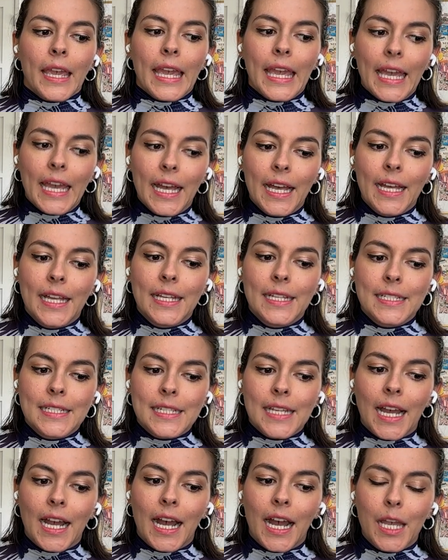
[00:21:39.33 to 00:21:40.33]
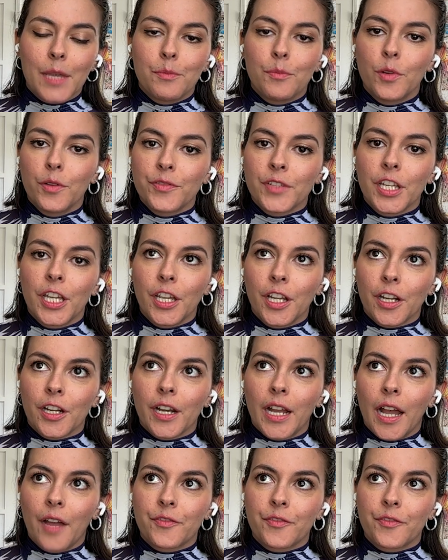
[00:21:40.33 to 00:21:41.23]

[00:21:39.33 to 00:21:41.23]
And I moved here